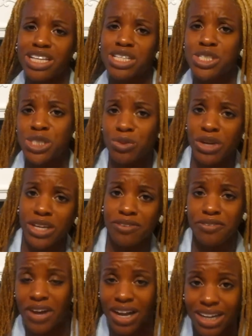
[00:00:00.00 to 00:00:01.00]
sweaty
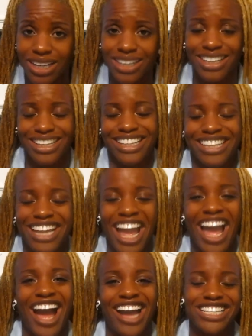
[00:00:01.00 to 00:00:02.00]
funk
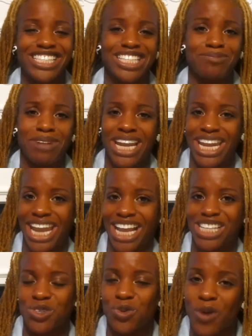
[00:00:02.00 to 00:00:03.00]
until my
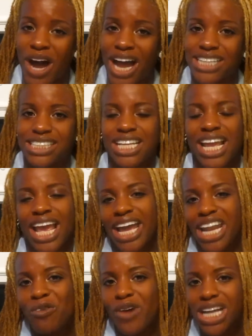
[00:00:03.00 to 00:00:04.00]
next wash.
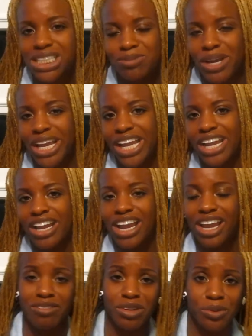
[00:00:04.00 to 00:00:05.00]
And I wash my hair
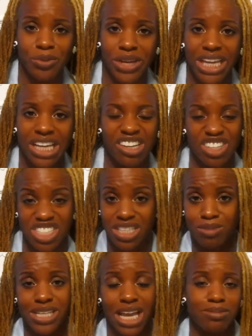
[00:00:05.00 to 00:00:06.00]
every week or
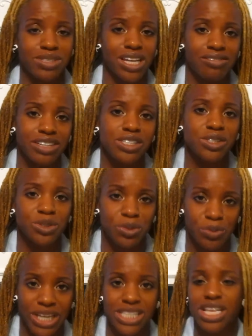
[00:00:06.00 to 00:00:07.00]
sometimes every 2
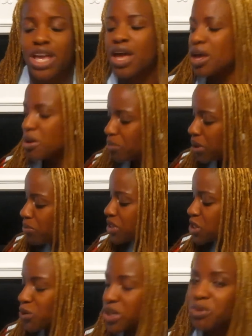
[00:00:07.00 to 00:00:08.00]
weeks. But
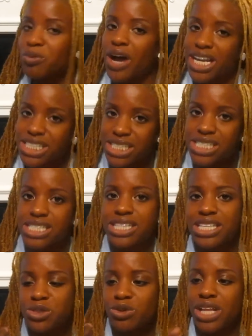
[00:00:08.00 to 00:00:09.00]
between washes,
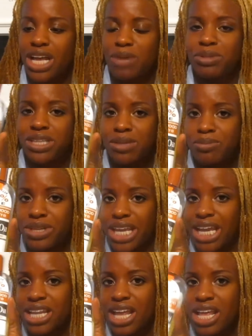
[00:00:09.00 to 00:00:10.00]
this will help
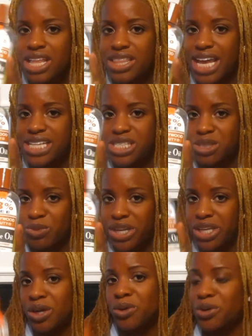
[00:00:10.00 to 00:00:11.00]
eliminate that
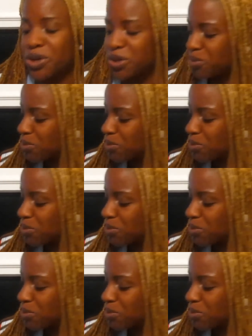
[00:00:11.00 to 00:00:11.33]
sweaty odor.